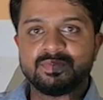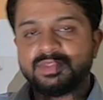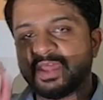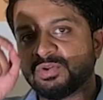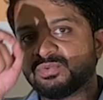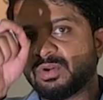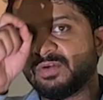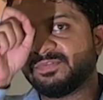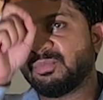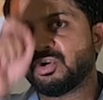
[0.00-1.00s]
there was one
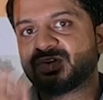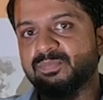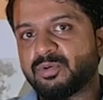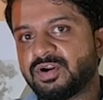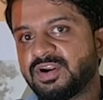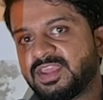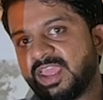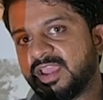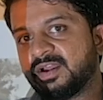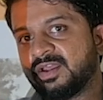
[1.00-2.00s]
of the most important
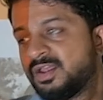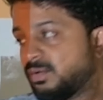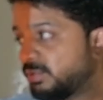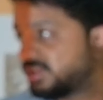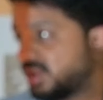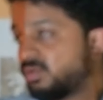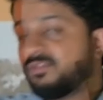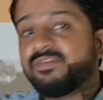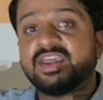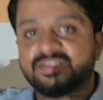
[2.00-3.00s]
king which he
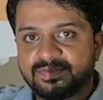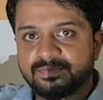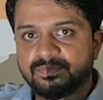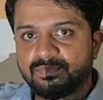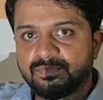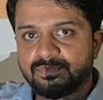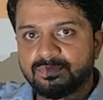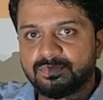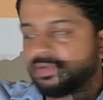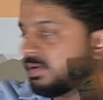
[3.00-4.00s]
would face
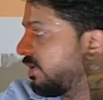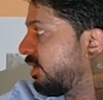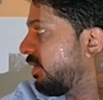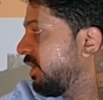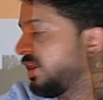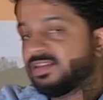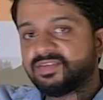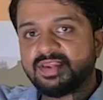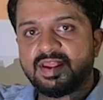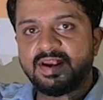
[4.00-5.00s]
in
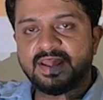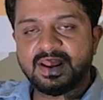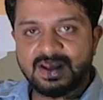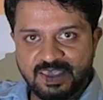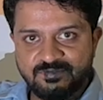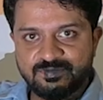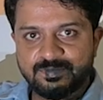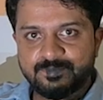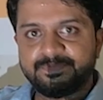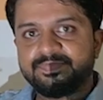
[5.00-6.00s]
his entire life.
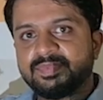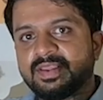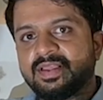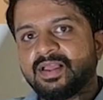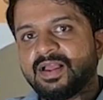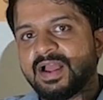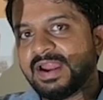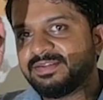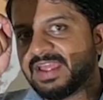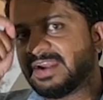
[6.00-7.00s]

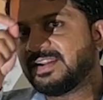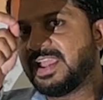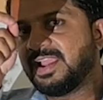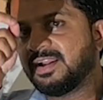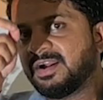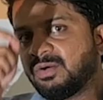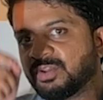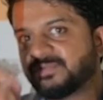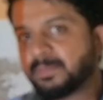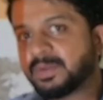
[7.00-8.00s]
And that king
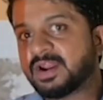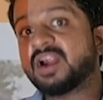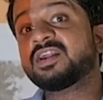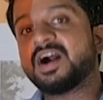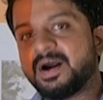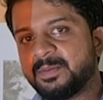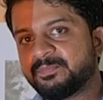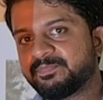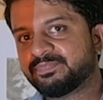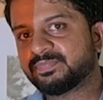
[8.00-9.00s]
was from Karnataka.
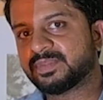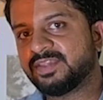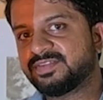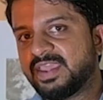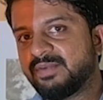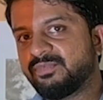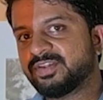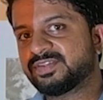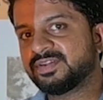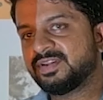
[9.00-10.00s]
His name
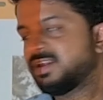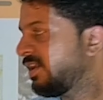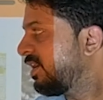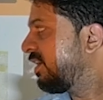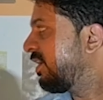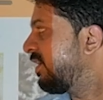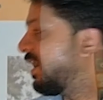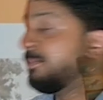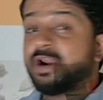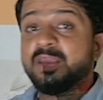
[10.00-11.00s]
was
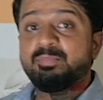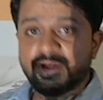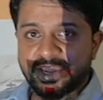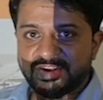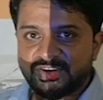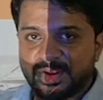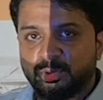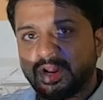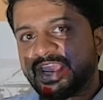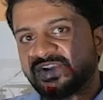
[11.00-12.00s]
Immadi Pulakeshi,
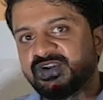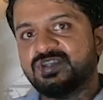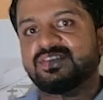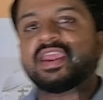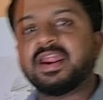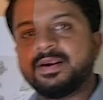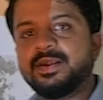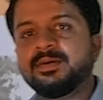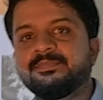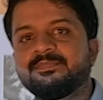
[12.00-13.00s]
Pulakeshi II.